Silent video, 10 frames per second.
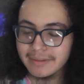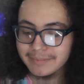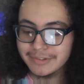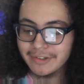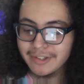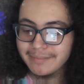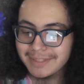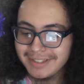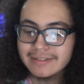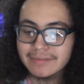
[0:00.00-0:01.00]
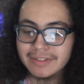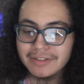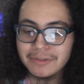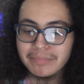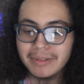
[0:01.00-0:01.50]
I'm sorry. Someone said,
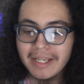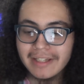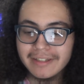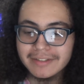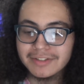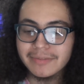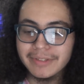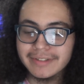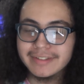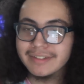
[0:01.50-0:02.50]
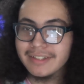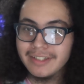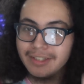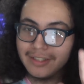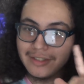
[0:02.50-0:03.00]
do you play any instruments?
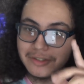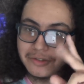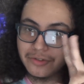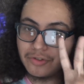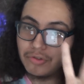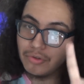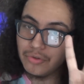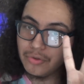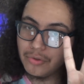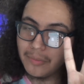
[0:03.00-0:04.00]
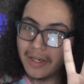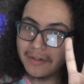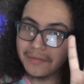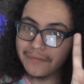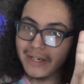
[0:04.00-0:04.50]
2,
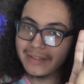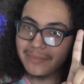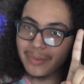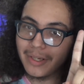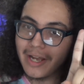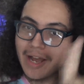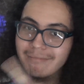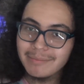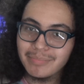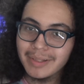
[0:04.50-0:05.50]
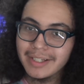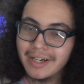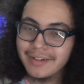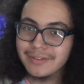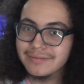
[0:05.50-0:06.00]
matter of fact, but I haven't played
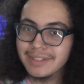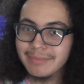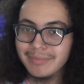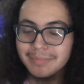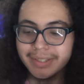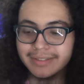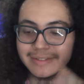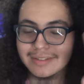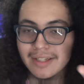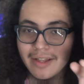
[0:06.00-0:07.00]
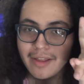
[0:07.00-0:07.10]
either of them in months.